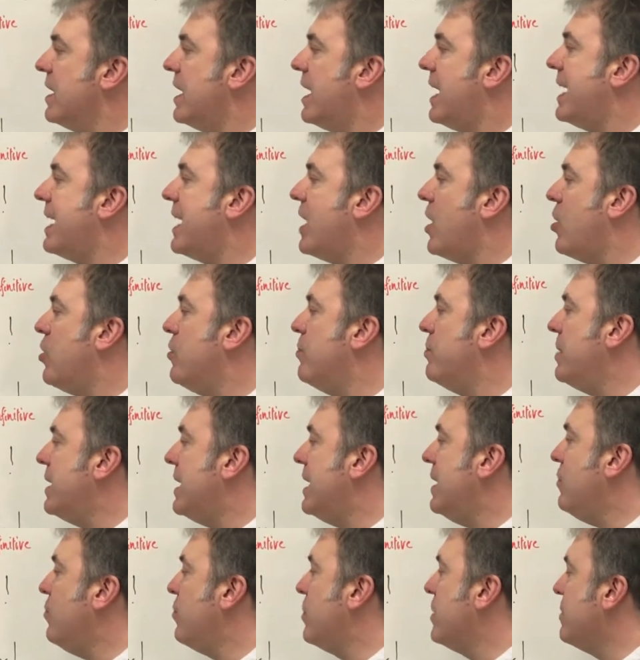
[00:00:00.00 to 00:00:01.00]
I hope
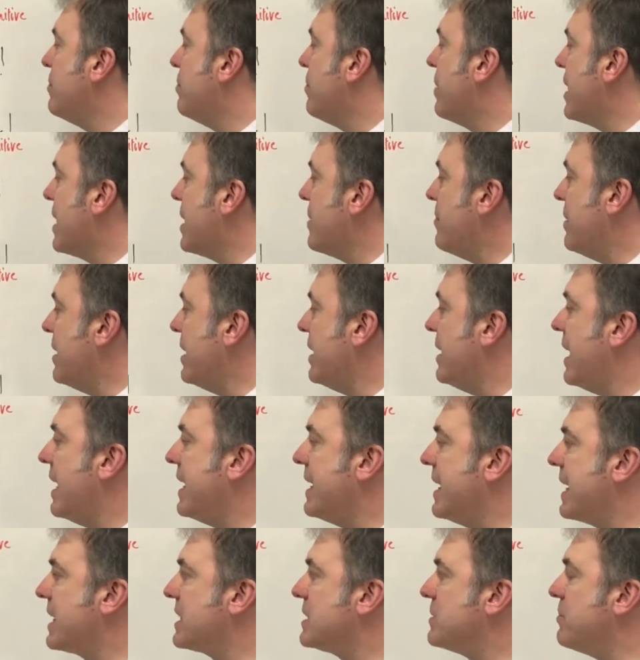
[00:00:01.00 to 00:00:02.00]
he will buy me an
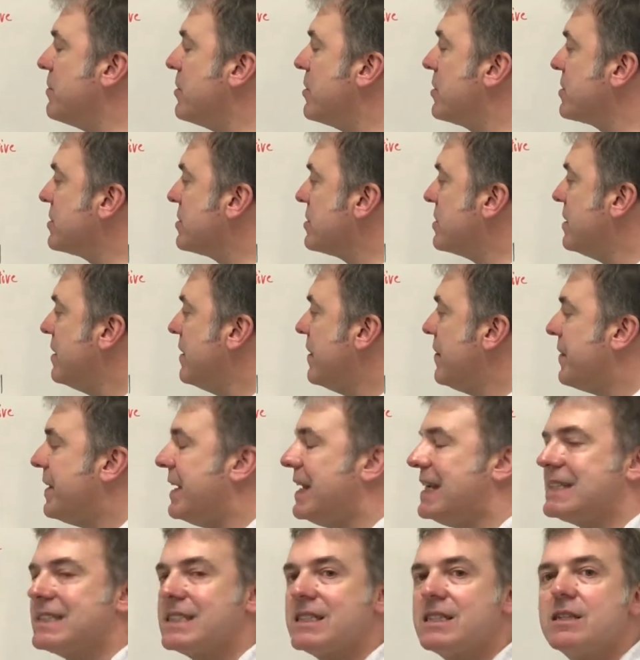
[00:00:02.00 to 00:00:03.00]
Xbox.
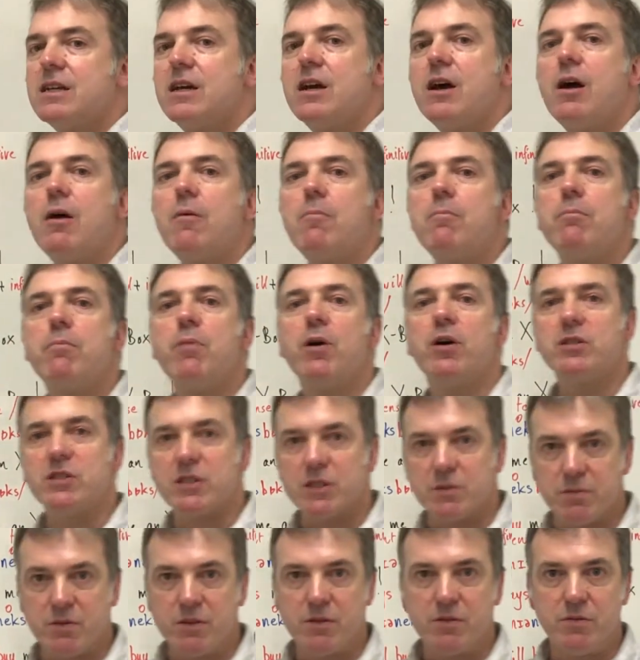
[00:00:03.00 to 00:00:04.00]
It's
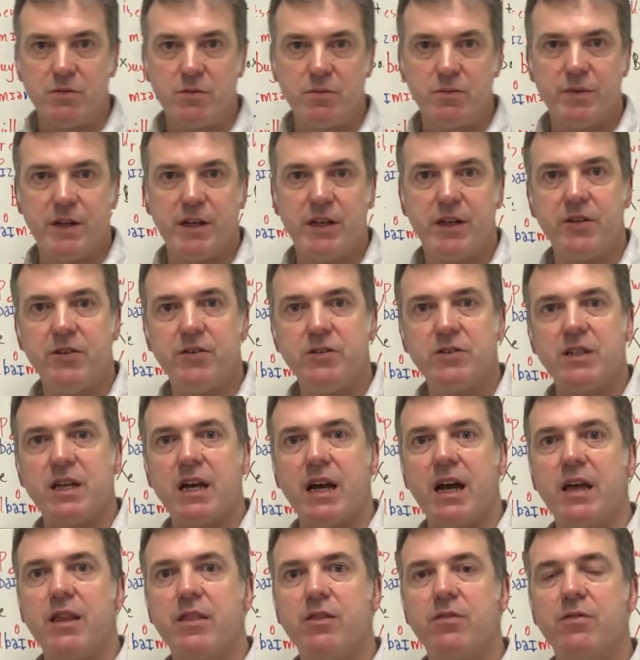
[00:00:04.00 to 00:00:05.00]
possible. We can use
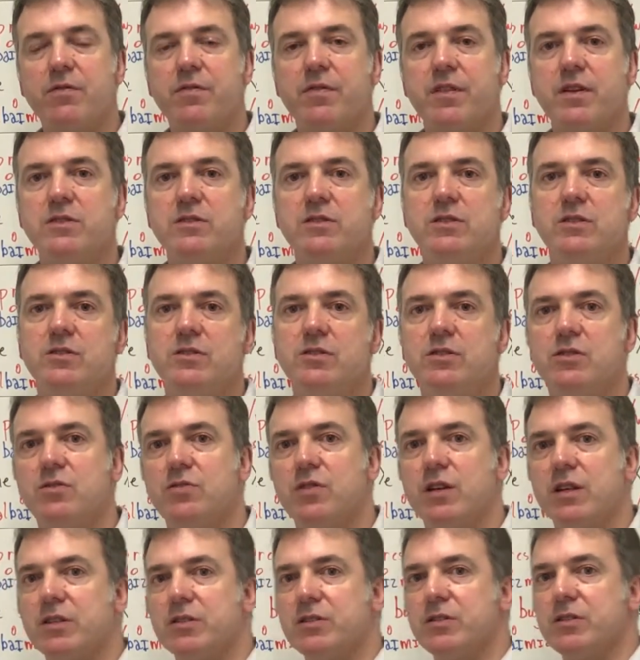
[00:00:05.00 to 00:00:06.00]
either of those two
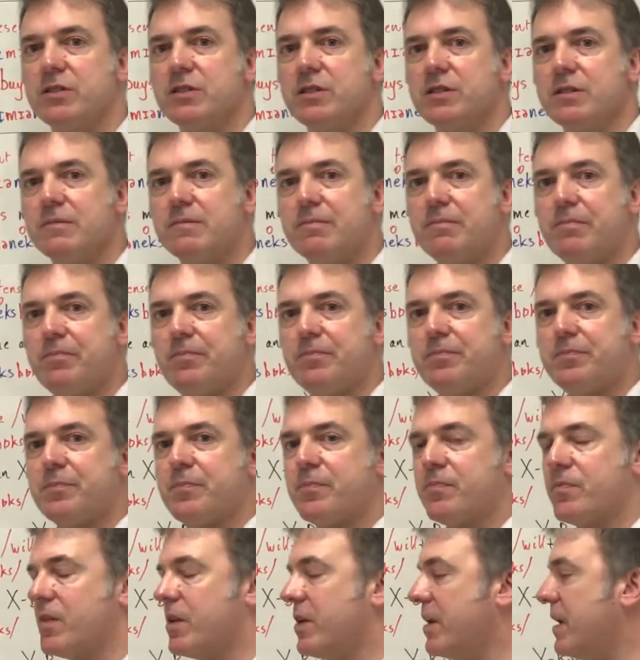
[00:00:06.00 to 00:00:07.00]
structures.
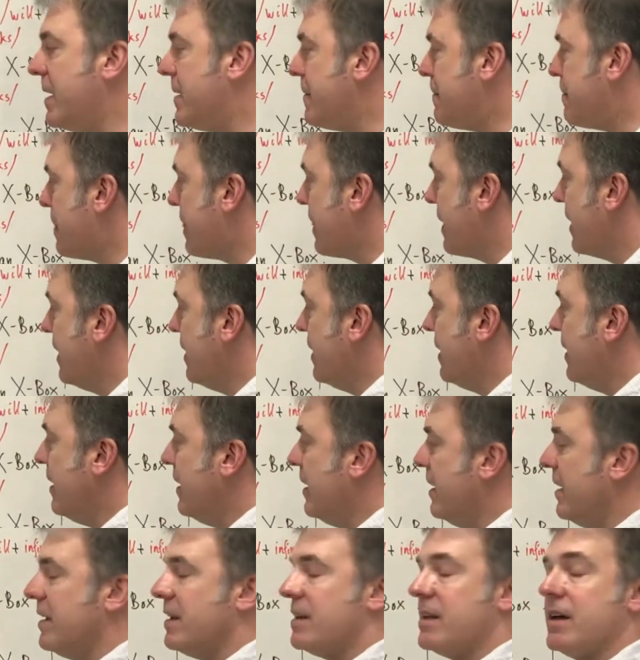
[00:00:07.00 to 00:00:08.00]
Okay.
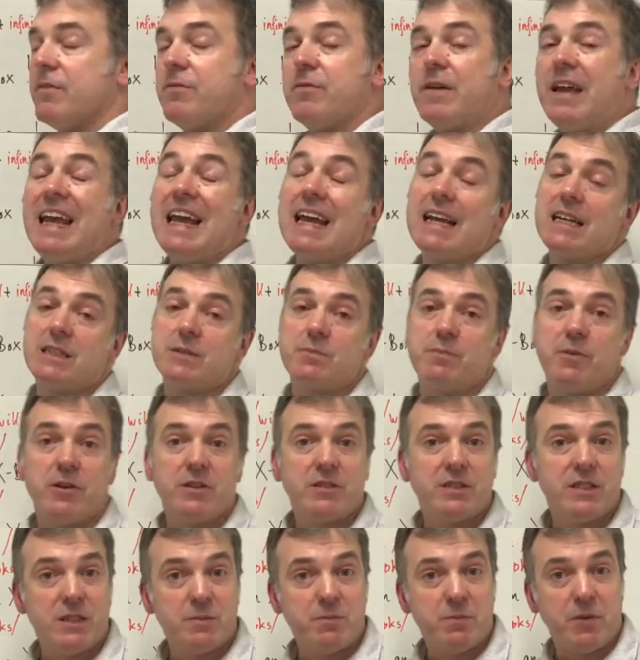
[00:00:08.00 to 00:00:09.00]
Now,
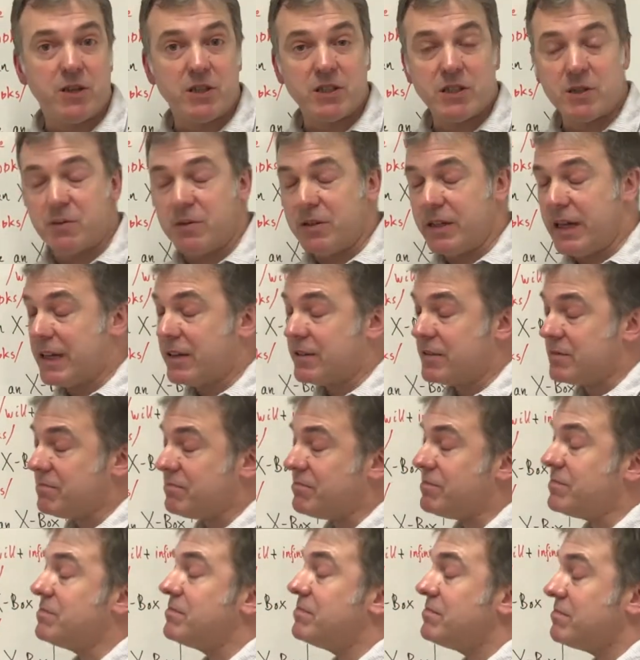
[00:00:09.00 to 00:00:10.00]
Xbox is possible, and
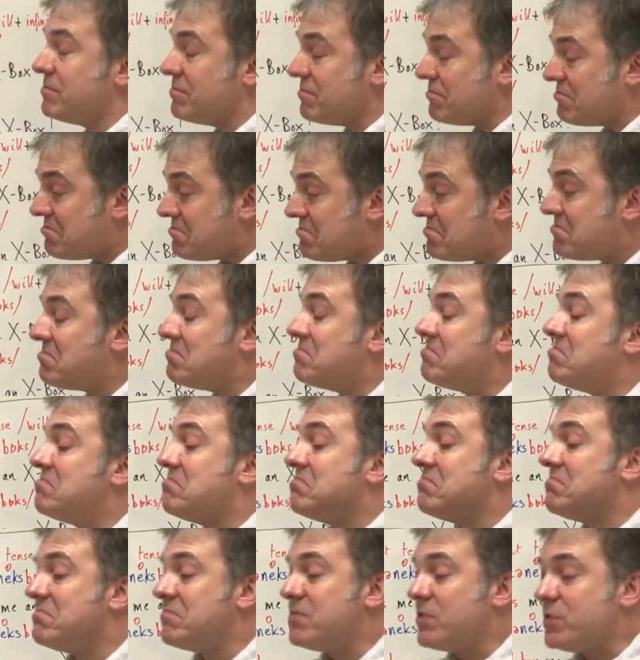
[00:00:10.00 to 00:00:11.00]

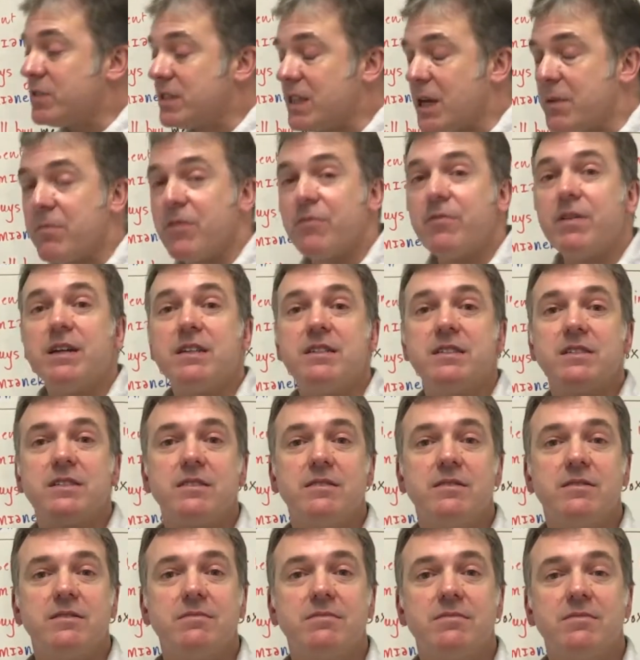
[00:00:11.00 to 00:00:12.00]
for some of us,
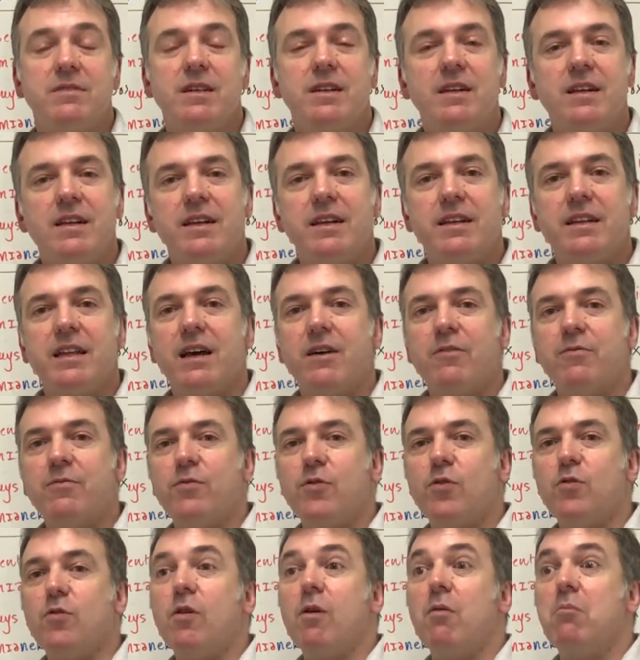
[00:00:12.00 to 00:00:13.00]
now
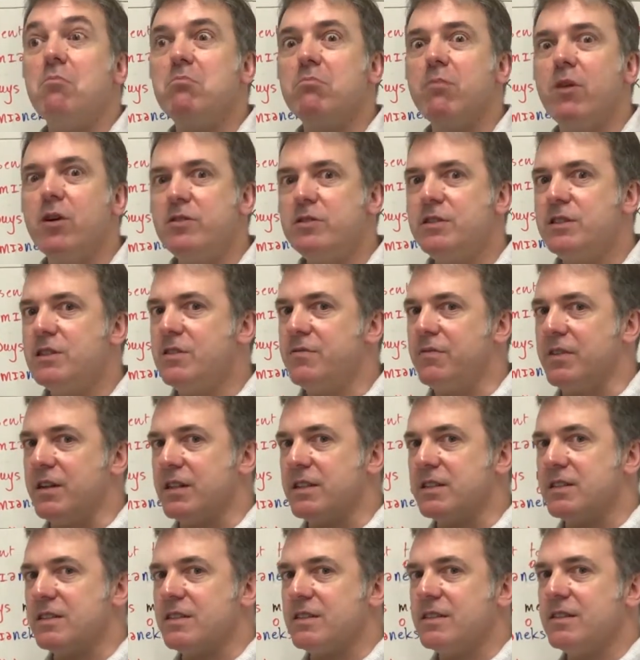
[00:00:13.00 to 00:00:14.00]
for most of
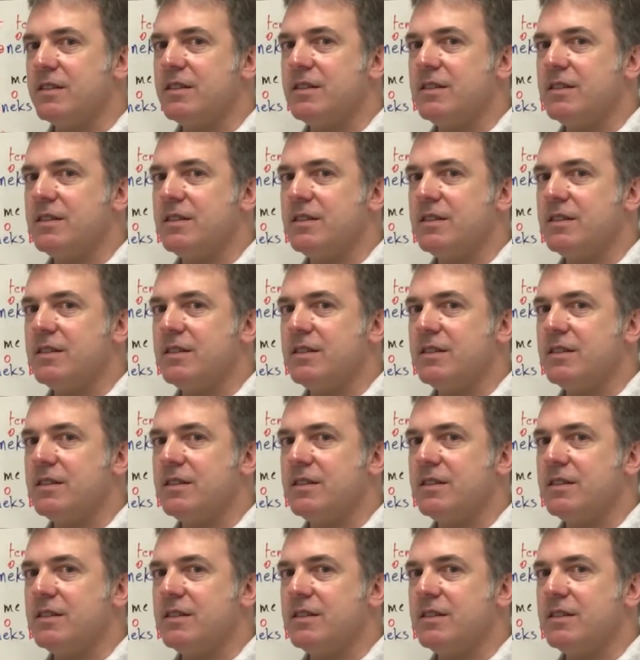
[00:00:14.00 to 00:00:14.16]
us,